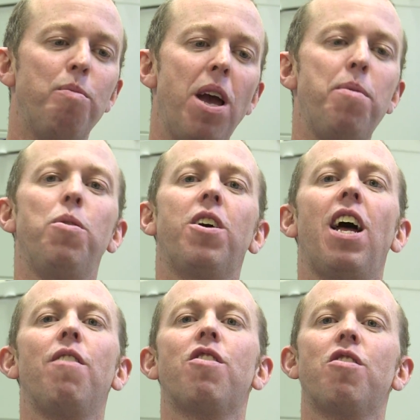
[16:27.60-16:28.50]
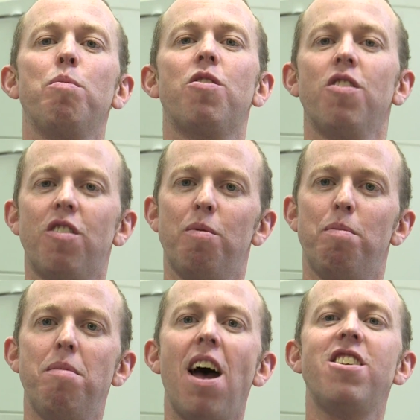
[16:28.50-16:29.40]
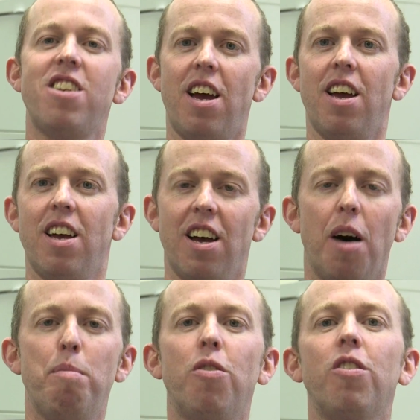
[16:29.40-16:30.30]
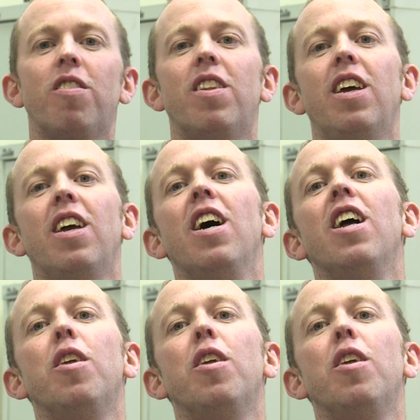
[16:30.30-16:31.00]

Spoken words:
maybe we could have some sort of measure amongst the